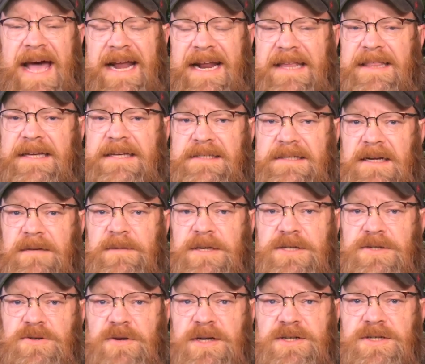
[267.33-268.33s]
that I think is going to
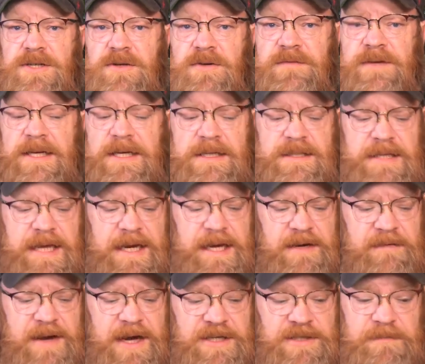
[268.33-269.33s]
be a stretch to do via
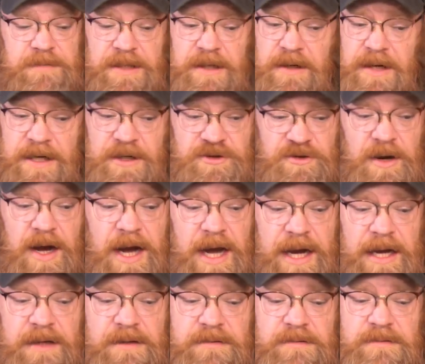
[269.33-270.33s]
executive action, but they're going to
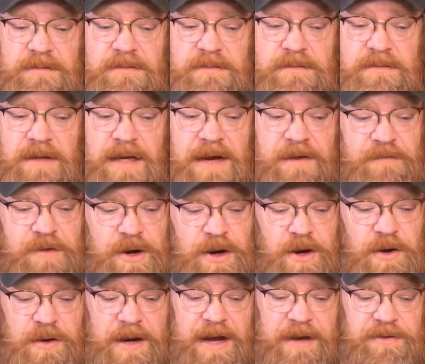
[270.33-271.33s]
try. I have
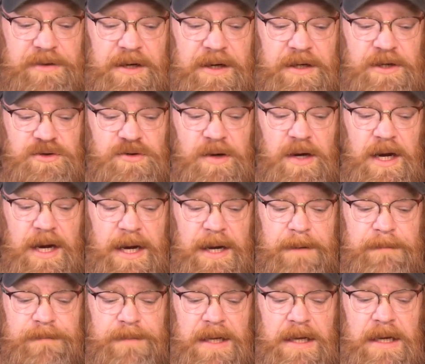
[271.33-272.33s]
no doubt they're going to
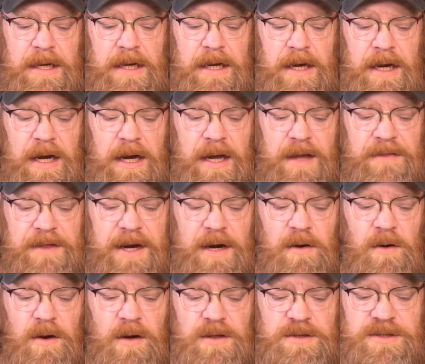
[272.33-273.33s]
try. Uh,
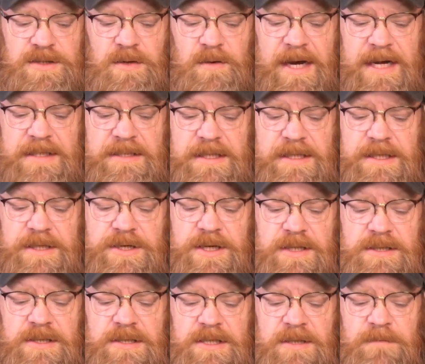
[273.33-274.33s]
they are also asking the
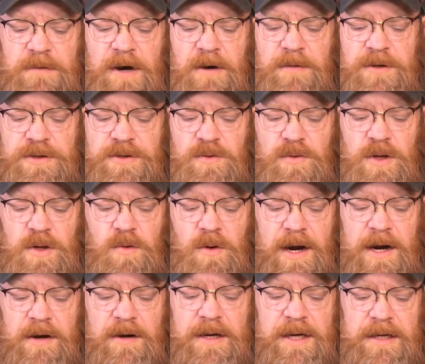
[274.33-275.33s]
Justice Department to
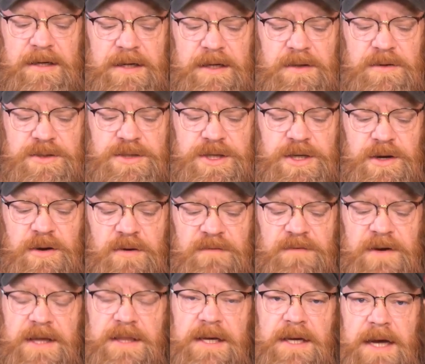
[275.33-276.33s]
require gun dealers to
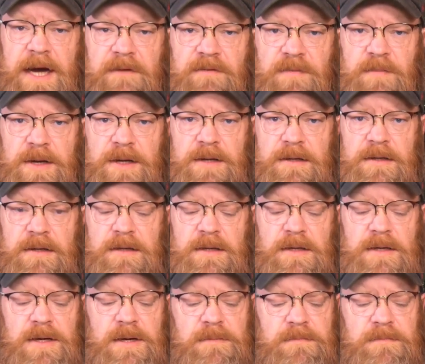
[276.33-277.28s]
notify the government